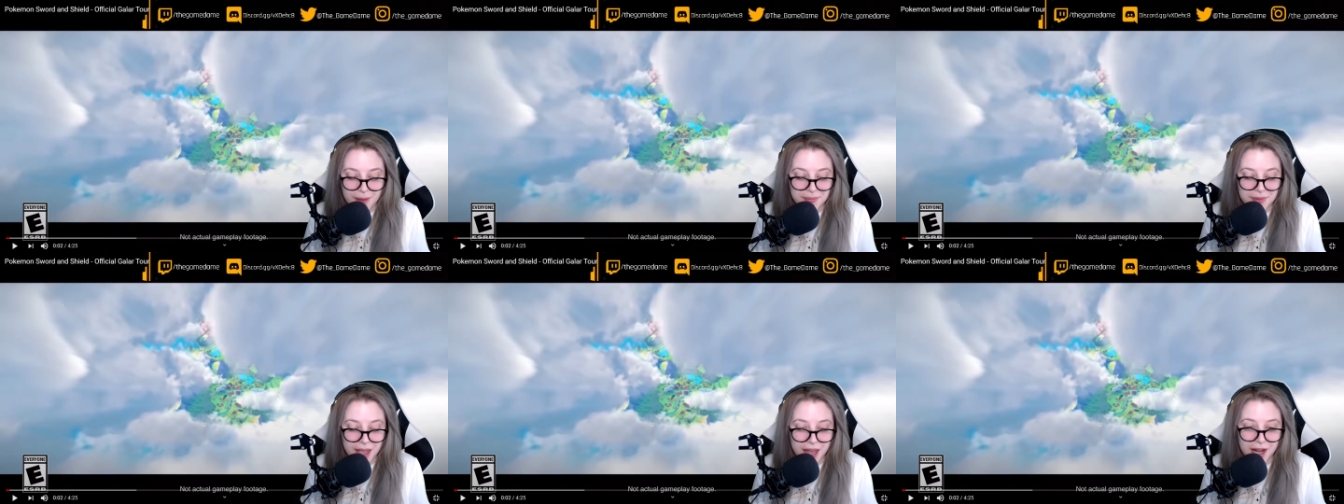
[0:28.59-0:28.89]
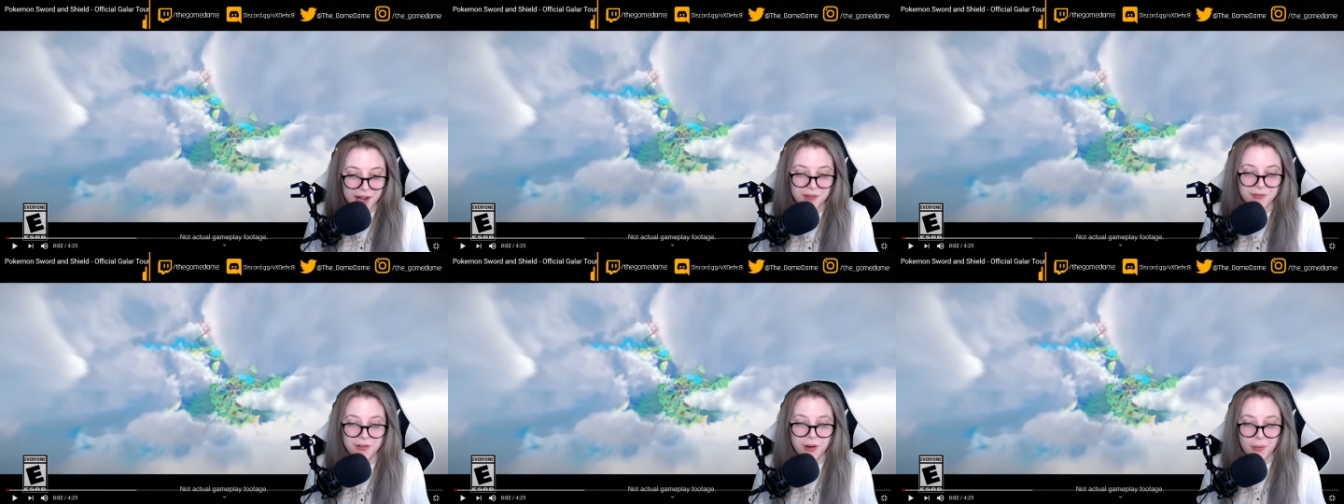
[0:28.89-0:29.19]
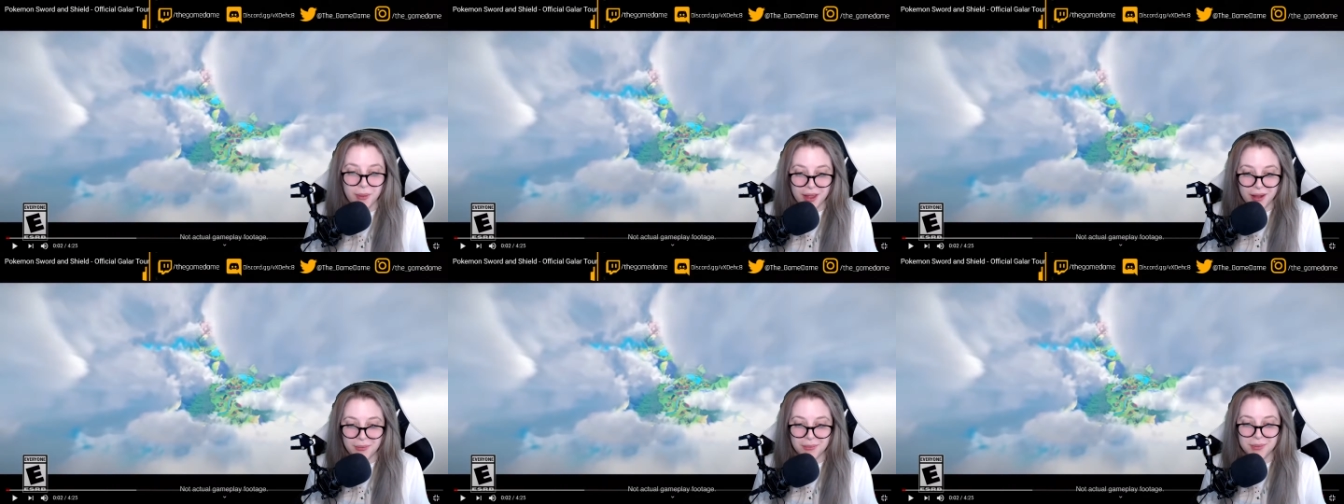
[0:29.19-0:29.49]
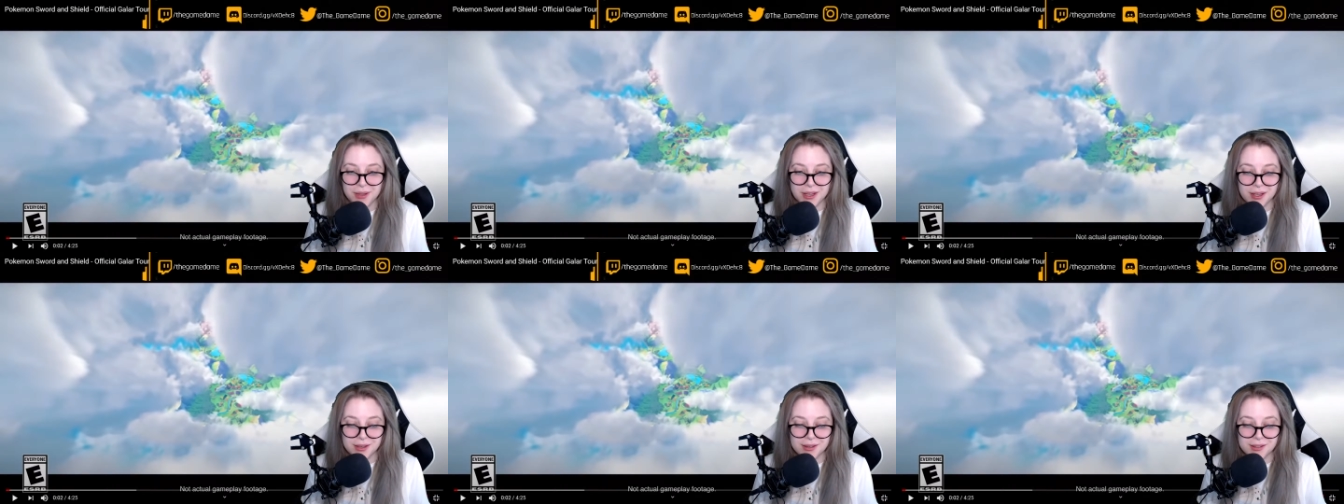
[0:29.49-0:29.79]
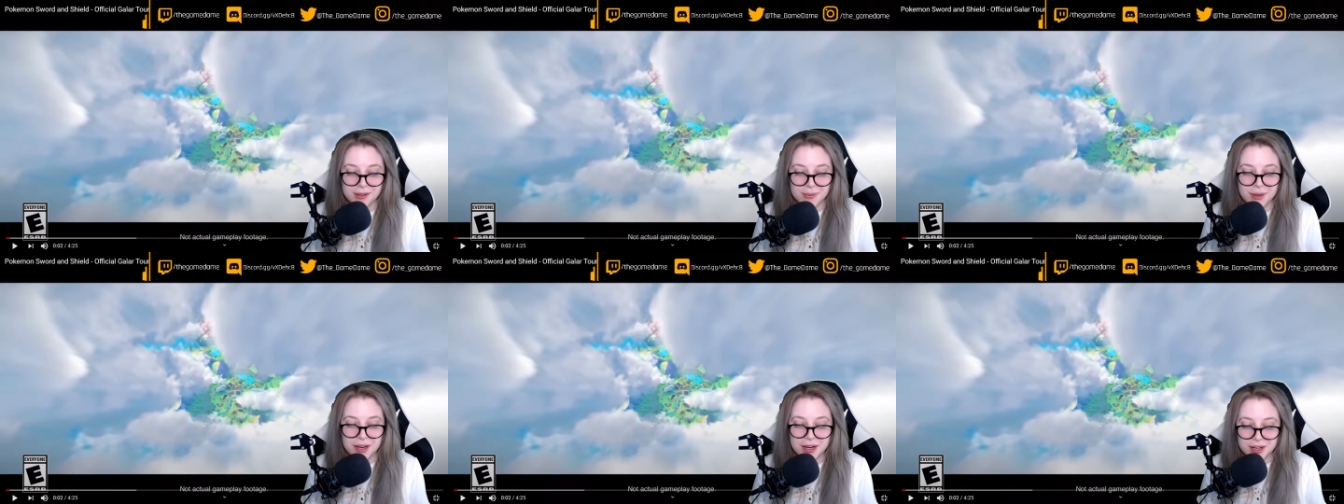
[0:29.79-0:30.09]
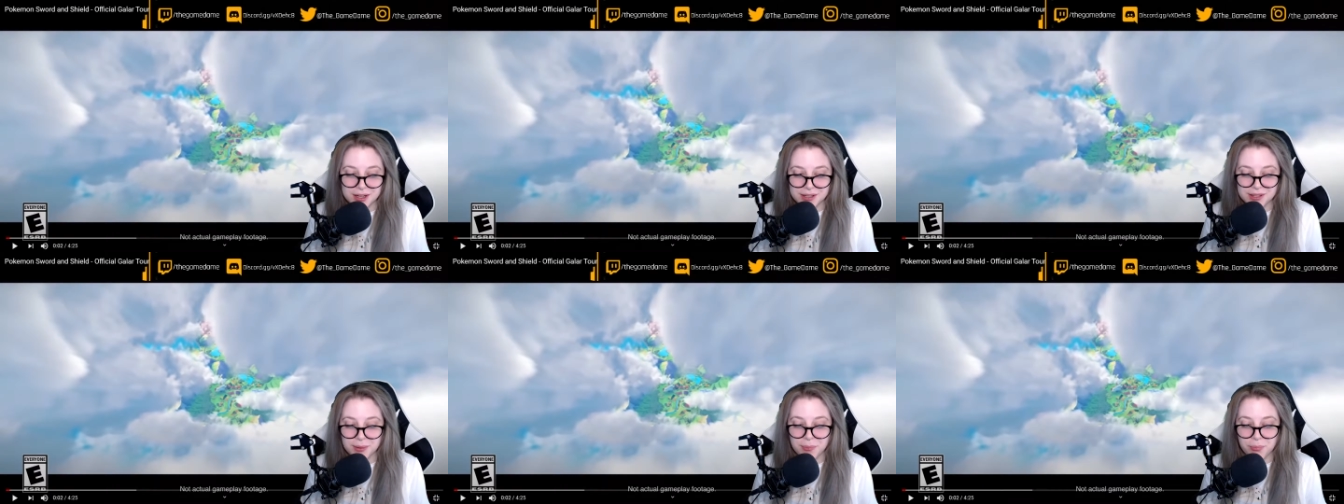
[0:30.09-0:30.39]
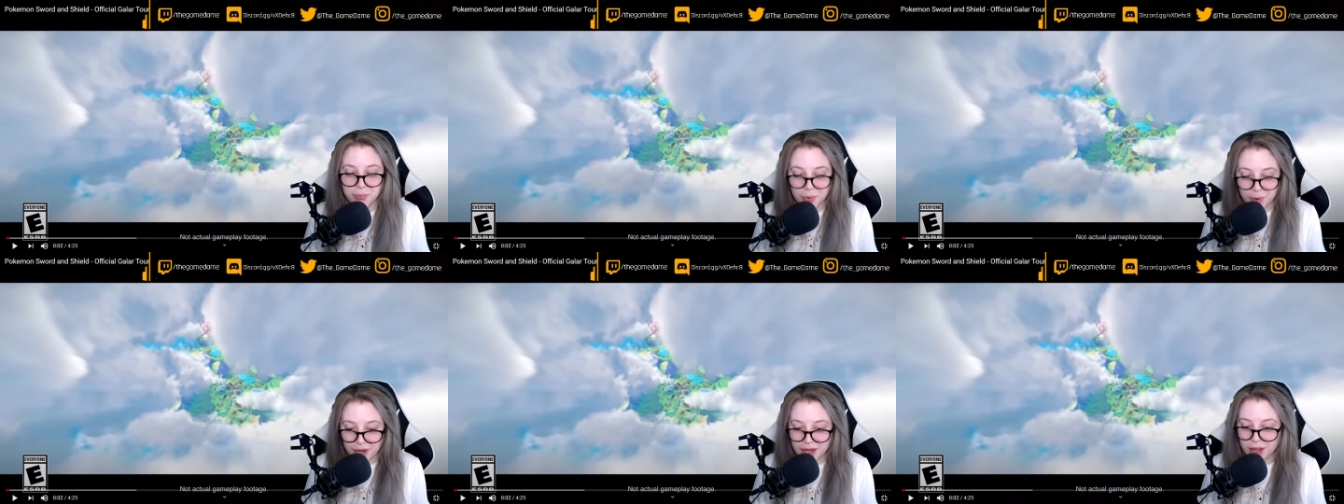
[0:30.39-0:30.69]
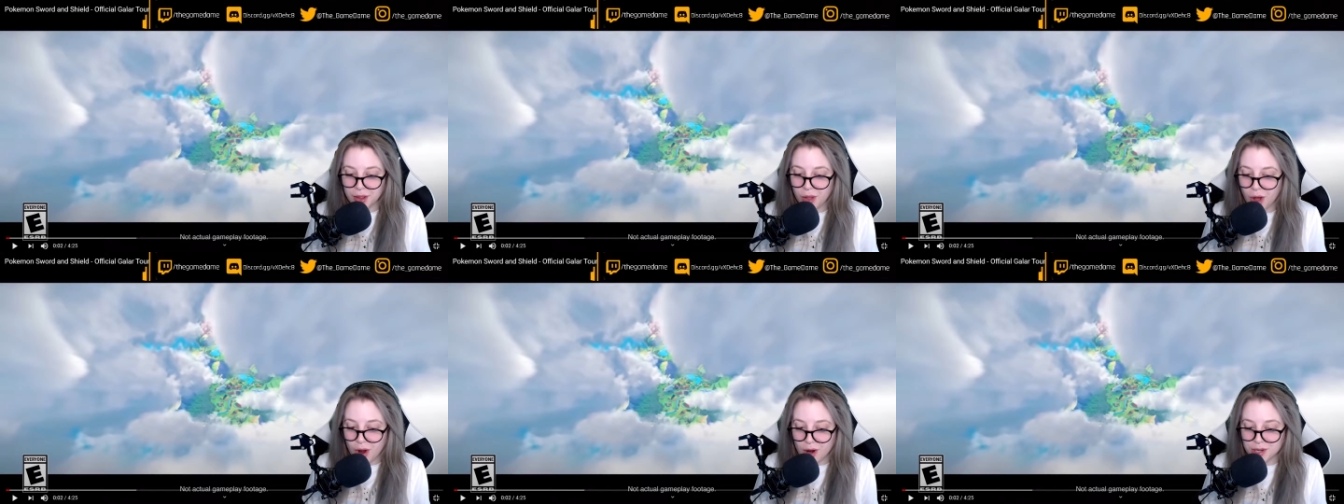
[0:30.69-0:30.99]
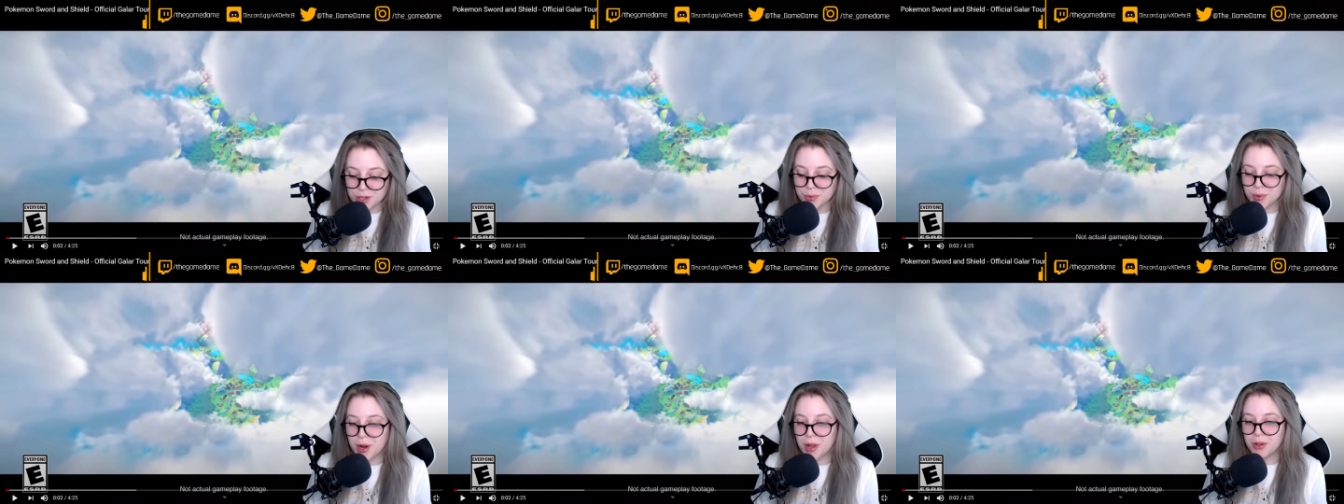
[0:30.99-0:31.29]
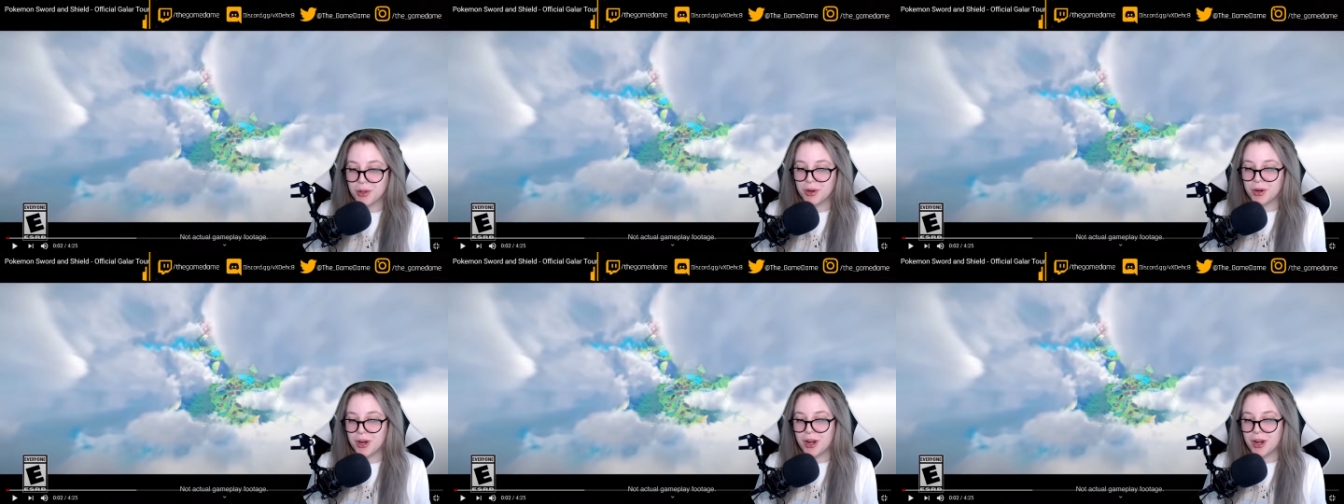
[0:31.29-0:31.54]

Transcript: getting from it, because I mean it is a pretty long trailer,